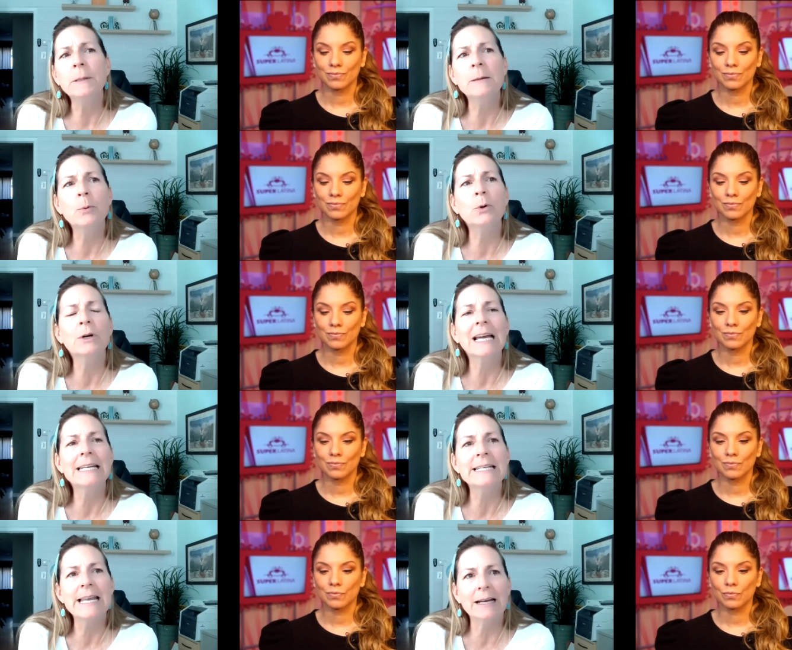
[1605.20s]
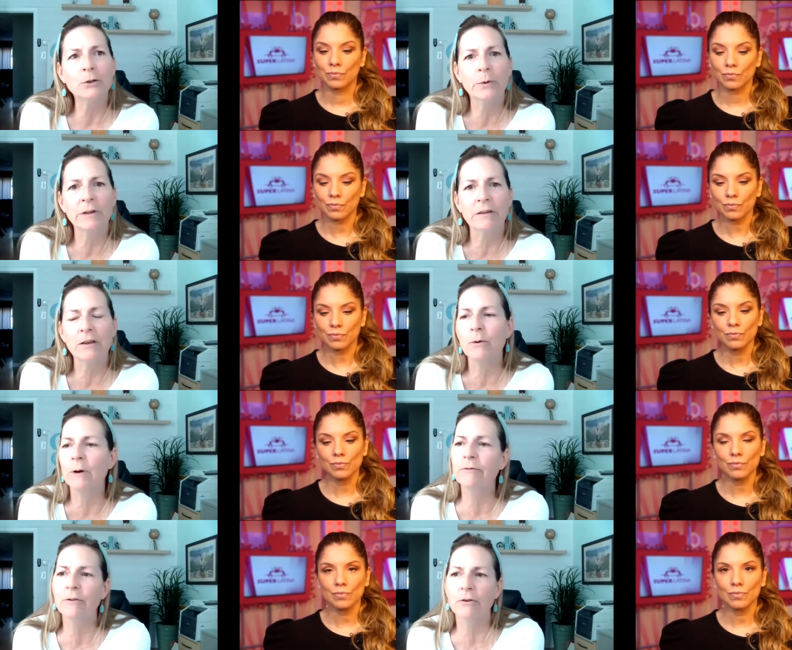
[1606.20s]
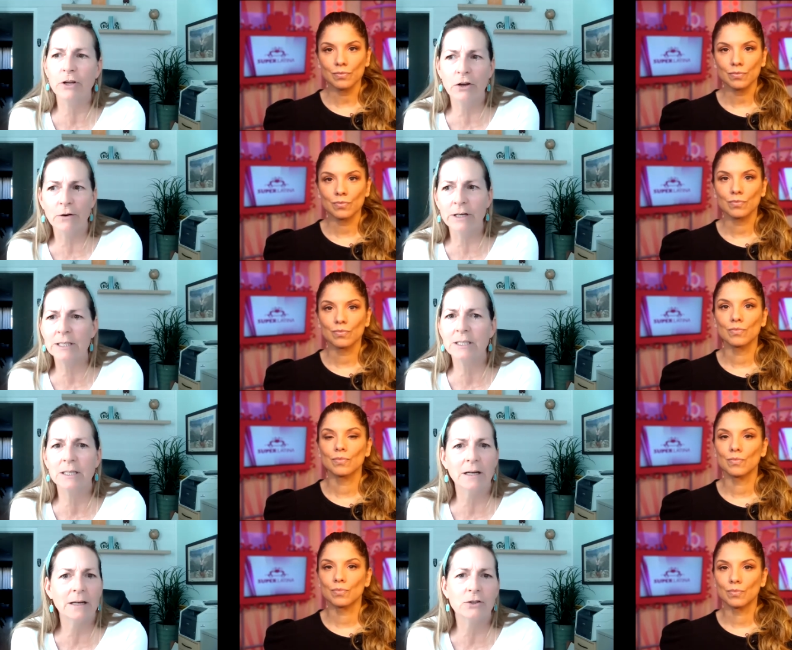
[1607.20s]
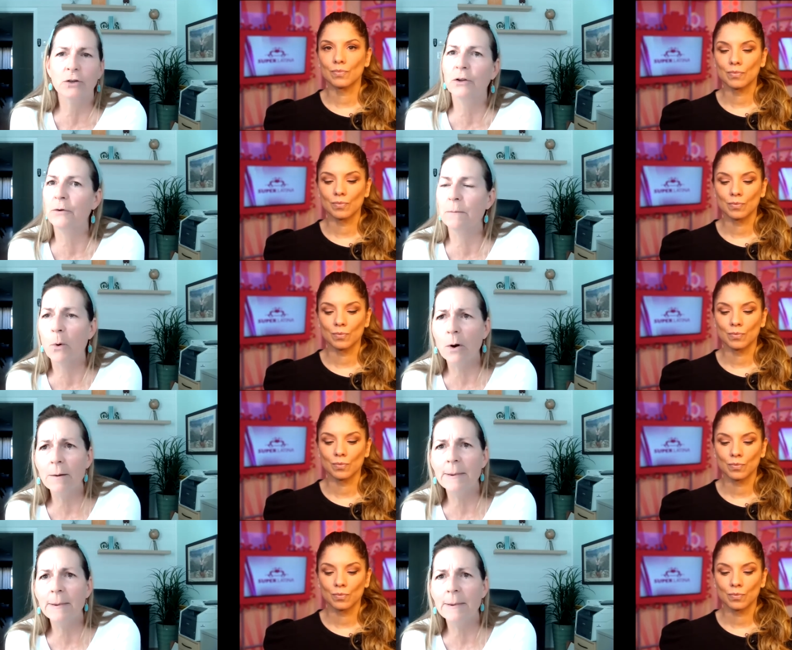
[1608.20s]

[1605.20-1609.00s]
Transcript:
Speaker 1: people connect with you if they're curious uh, to learn more